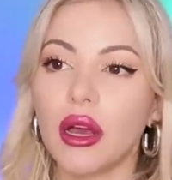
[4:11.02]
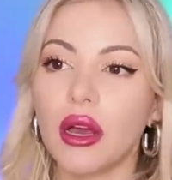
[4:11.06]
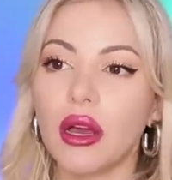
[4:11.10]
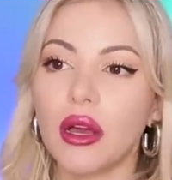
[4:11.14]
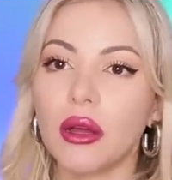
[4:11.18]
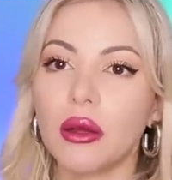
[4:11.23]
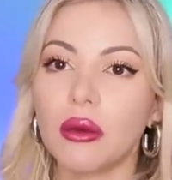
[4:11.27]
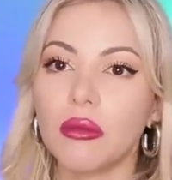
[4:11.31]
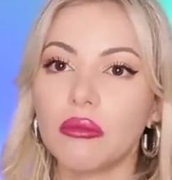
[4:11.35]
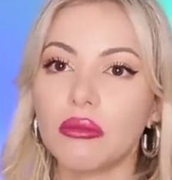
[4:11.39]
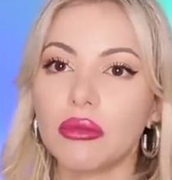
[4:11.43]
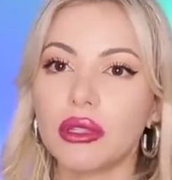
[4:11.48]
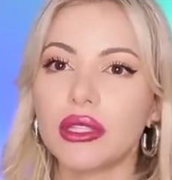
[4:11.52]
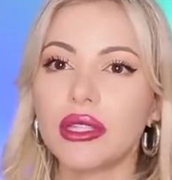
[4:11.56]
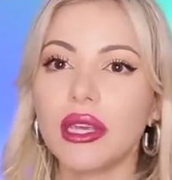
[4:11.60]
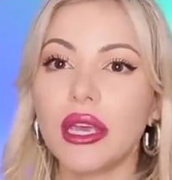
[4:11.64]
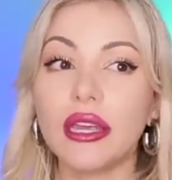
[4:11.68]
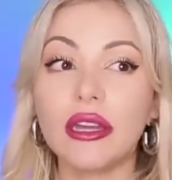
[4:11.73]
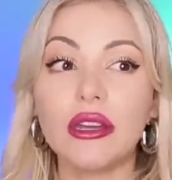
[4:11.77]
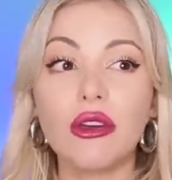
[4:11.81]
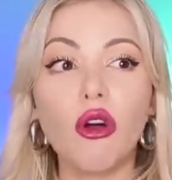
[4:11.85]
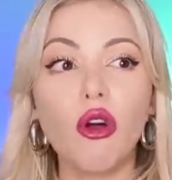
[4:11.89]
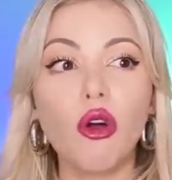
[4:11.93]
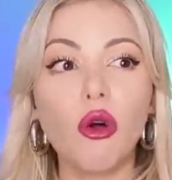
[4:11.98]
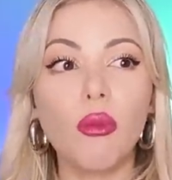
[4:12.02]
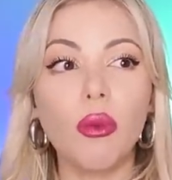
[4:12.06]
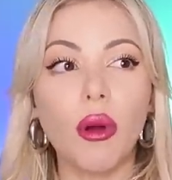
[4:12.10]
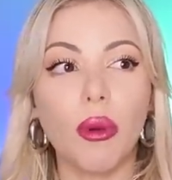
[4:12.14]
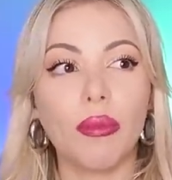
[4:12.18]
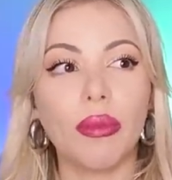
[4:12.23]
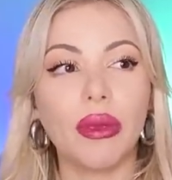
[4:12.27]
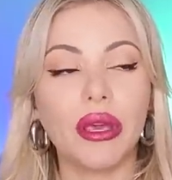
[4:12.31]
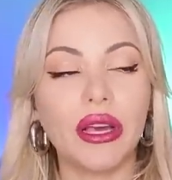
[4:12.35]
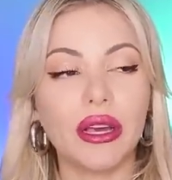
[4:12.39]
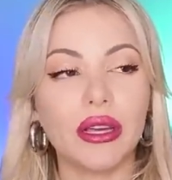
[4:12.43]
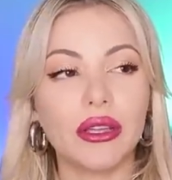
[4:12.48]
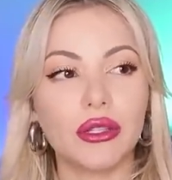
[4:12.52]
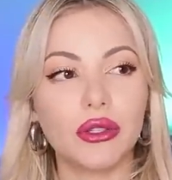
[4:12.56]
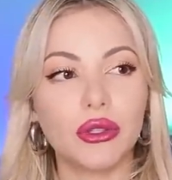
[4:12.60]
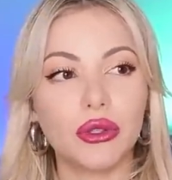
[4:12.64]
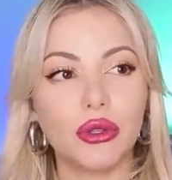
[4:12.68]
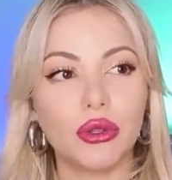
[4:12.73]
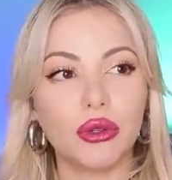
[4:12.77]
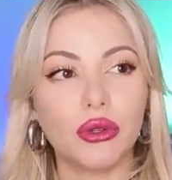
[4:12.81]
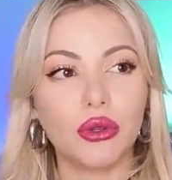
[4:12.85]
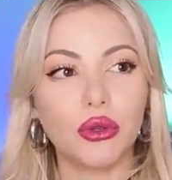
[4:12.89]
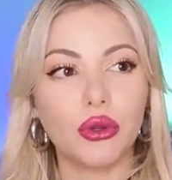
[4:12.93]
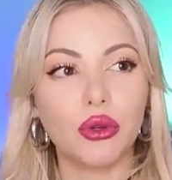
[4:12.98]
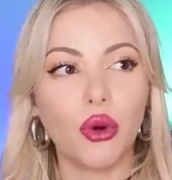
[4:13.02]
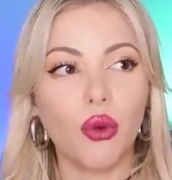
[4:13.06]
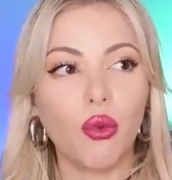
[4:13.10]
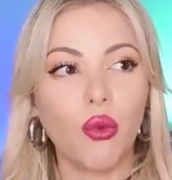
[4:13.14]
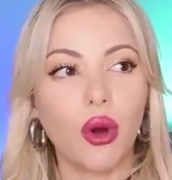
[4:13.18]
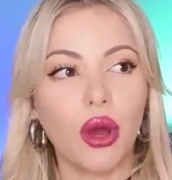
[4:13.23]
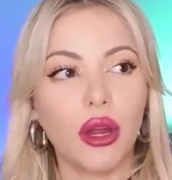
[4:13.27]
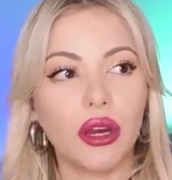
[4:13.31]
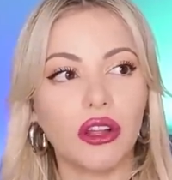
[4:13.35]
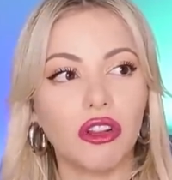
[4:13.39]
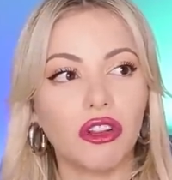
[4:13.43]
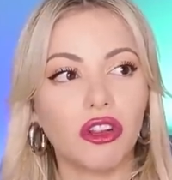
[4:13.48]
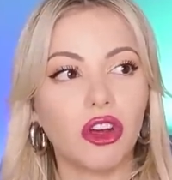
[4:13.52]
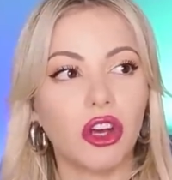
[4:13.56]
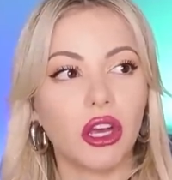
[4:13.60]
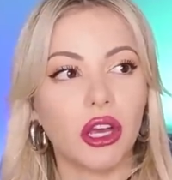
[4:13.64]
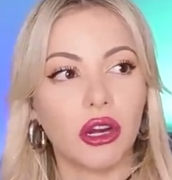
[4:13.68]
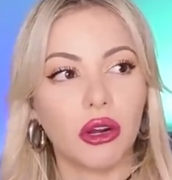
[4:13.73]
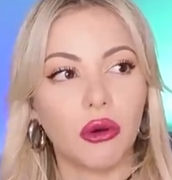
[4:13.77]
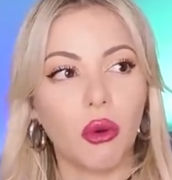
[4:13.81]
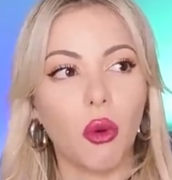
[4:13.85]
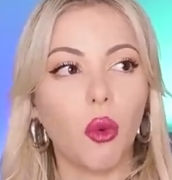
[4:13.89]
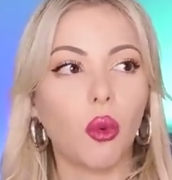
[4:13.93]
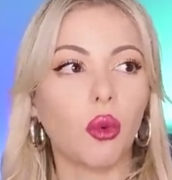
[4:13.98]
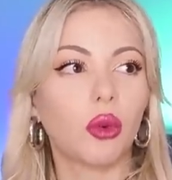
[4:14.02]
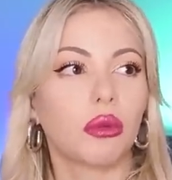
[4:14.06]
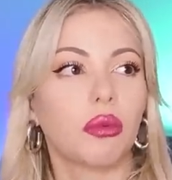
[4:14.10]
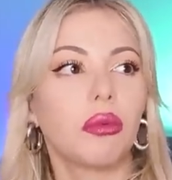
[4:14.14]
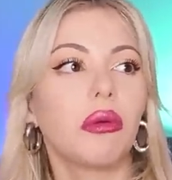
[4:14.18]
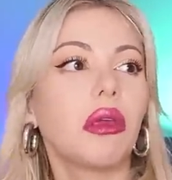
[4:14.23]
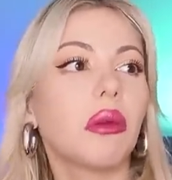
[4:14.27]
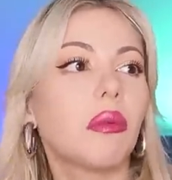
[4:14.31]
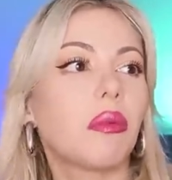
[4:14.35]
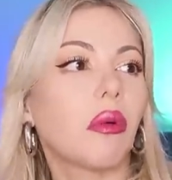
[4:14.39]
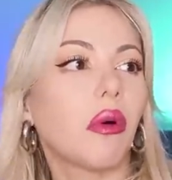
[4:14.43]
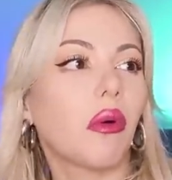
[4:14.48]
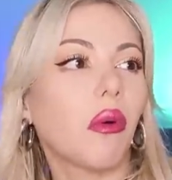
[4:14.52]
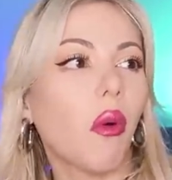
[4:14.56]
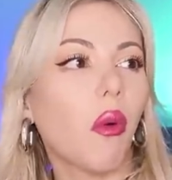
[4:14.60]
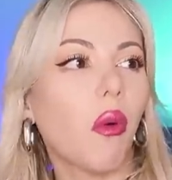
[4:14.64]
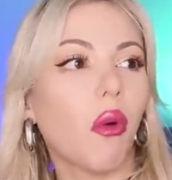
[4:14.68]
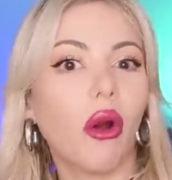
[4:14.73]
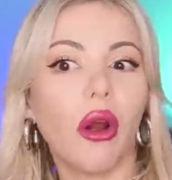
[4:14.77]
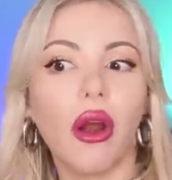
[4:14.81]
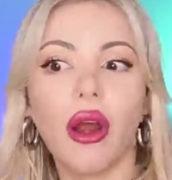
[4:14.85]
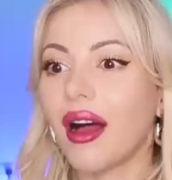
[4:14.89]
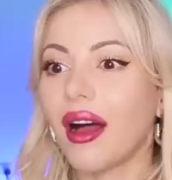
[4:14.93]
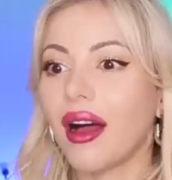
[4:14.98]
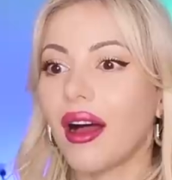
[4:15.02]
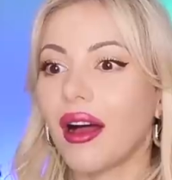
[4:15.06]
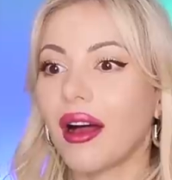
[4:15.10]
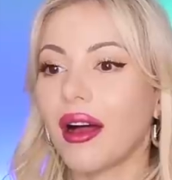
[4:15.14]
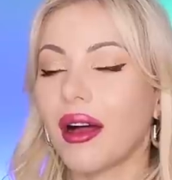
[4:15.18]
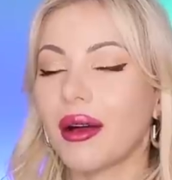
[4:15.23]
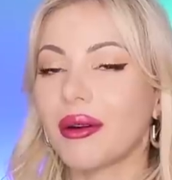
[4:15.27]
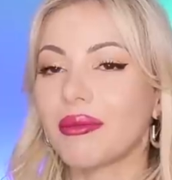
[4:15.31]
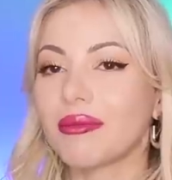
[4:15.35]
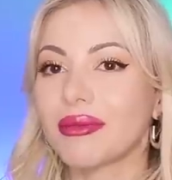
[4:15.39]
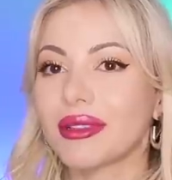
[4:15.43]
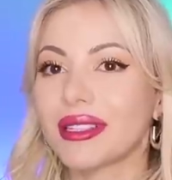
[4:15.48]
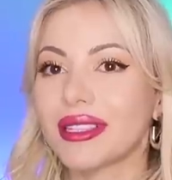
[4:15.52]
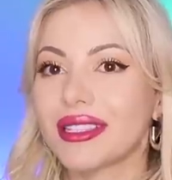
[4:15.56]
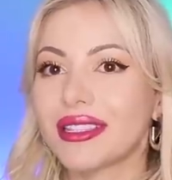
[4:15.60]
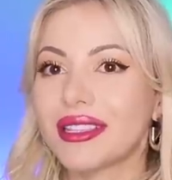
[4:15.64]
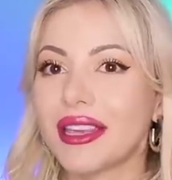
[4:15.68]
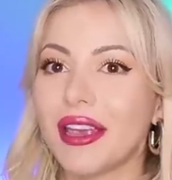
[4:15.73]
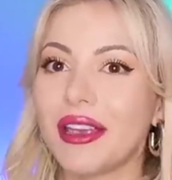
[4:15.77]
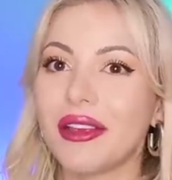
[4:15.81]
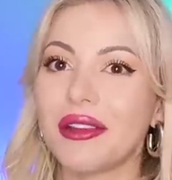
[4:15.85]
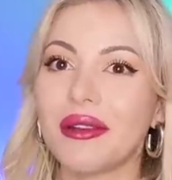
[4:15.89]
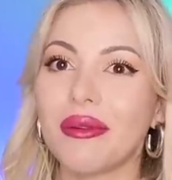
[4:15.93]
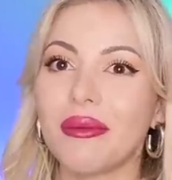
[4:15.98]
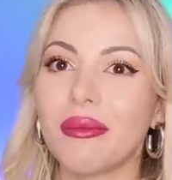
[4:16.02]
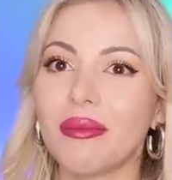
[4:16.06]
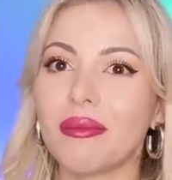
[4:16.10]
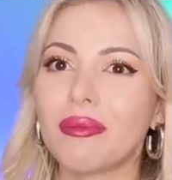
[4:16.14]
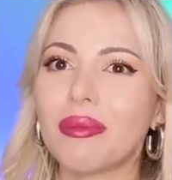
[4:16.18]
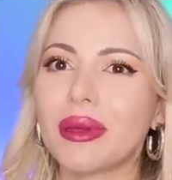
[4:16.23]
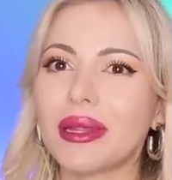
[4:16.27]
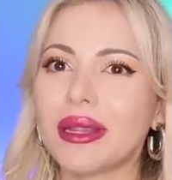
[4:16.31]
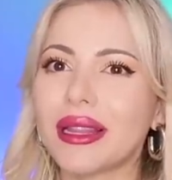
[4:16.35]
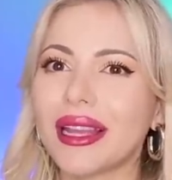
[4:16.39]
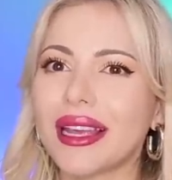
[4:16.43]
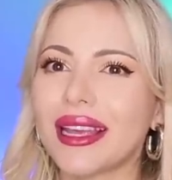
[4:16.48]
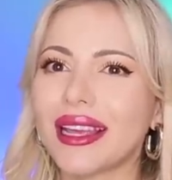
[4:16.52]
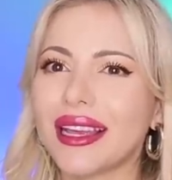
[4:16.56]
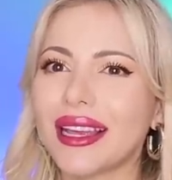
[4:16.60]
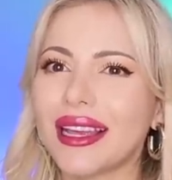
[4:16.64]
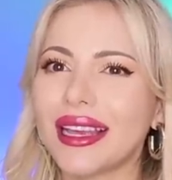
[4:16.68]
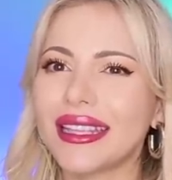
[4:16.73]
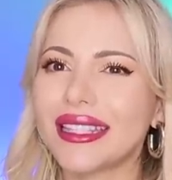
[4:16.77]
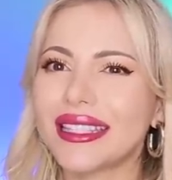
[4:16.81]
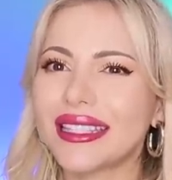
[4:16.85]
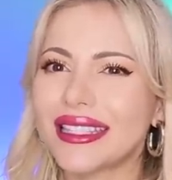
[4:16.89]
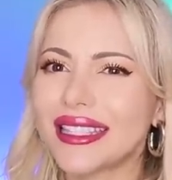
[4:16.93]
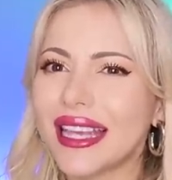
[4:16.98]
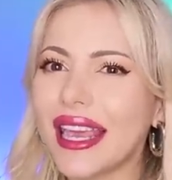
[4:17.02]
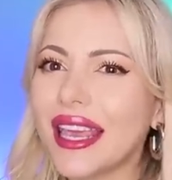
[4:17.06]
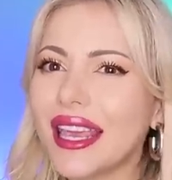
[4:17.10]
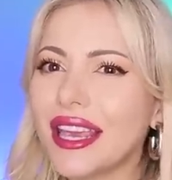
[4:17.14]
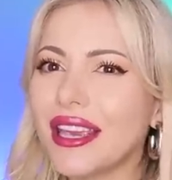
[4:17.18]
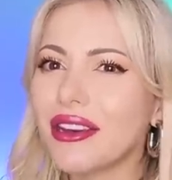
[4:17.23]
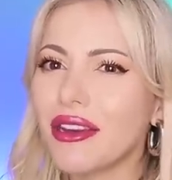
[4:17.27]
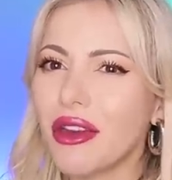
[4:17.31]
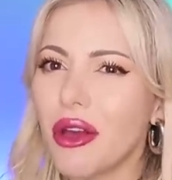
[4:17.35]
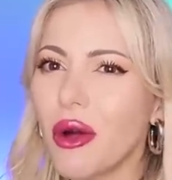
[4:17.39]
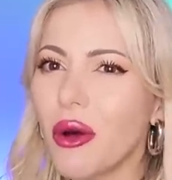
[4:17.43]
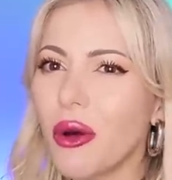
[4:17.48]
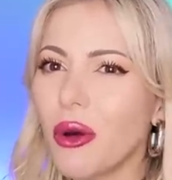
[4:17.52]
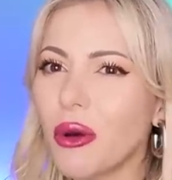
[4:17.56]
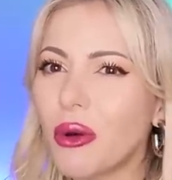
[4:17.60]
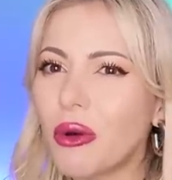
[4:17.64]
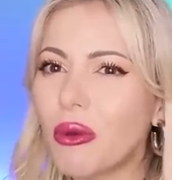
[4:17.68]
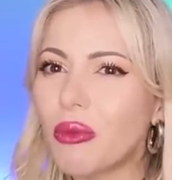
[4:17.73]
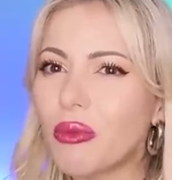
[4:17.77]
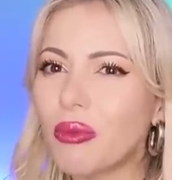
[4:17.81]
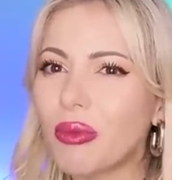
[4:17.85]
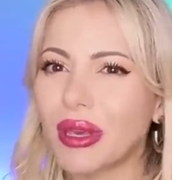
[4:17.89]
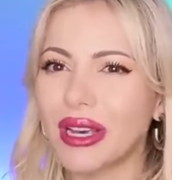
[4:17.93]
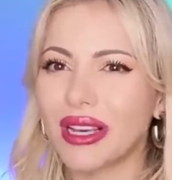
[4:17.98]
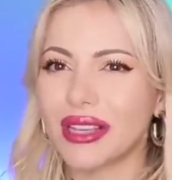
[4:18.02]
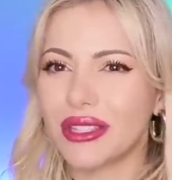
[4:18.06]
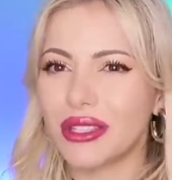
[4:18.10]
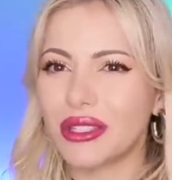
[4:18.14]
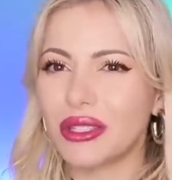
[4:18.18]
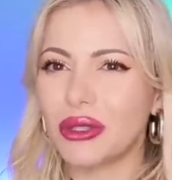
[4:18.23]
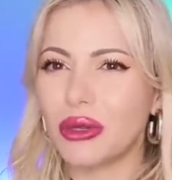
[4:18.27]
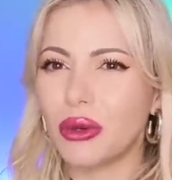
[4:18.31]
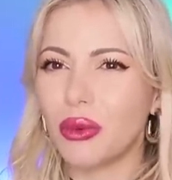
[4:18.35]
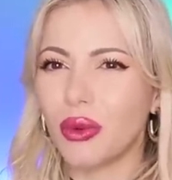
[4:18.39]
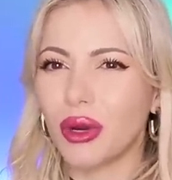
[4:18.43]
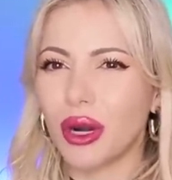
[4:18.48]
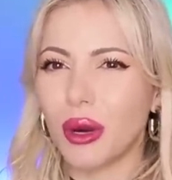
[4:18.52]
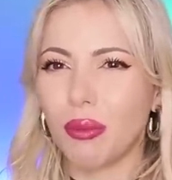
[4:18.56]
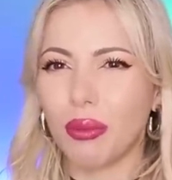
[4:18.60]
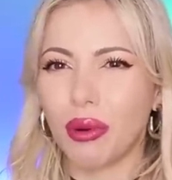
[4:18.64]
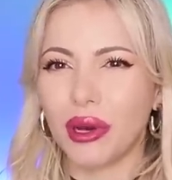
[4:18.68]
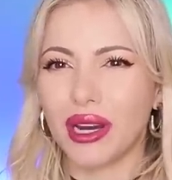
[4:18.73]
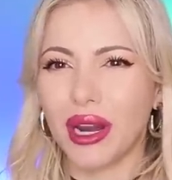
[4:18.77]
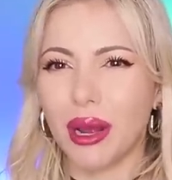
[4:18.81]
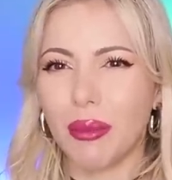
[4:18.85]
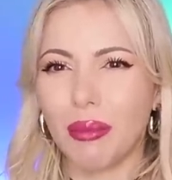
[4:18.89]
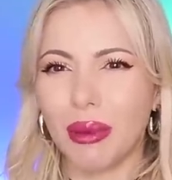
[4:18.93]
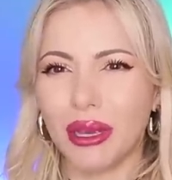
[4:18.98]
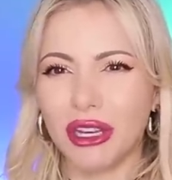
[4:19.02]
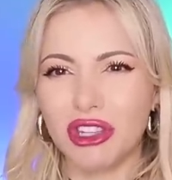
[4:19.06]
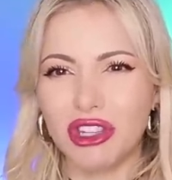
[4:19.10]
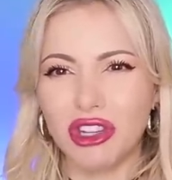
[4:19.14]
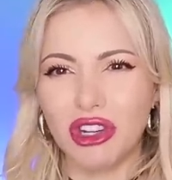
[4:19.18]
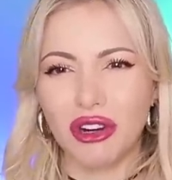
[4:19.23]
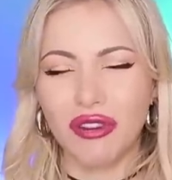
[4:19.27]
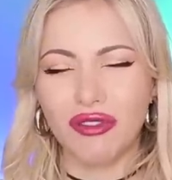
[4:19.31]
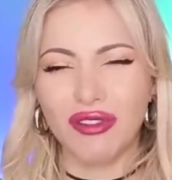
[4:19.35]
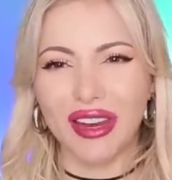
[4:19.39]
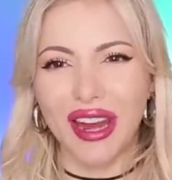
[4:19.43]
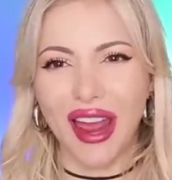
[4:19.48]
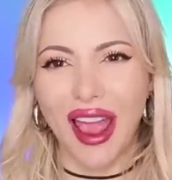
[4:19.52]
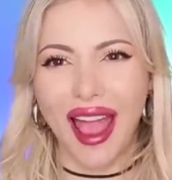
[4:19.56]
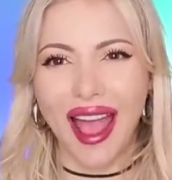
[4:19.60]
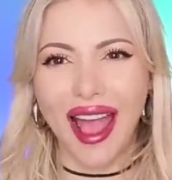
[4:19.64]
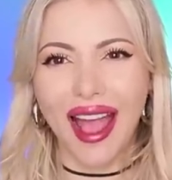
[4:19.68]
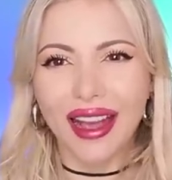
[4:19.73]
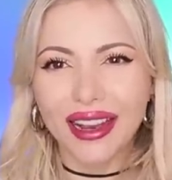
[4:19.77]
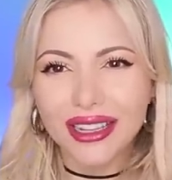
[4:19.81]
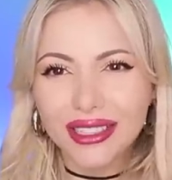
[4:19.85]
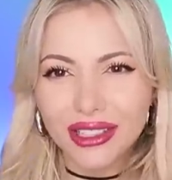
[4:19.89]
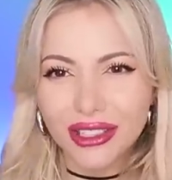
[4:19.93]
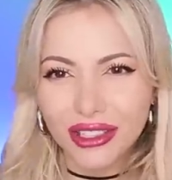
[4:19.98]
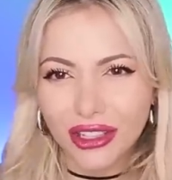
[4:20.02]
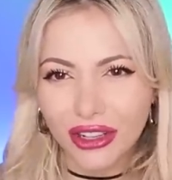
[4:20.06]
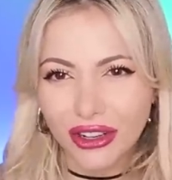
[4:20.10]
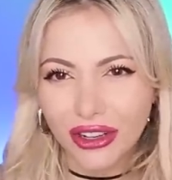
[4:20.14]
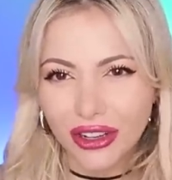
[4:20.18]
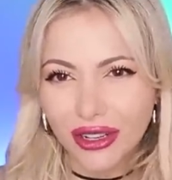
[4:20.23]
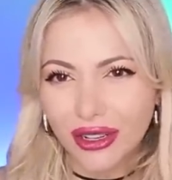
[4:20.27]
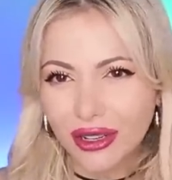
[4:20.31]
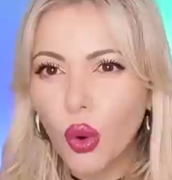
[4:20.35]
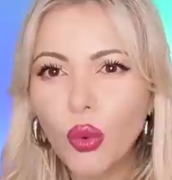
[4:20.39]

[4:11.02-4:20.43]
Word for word: um, say no, but because you don't want to look at old people, or um, say, but like it's saying no because you want to put a picture of an actor.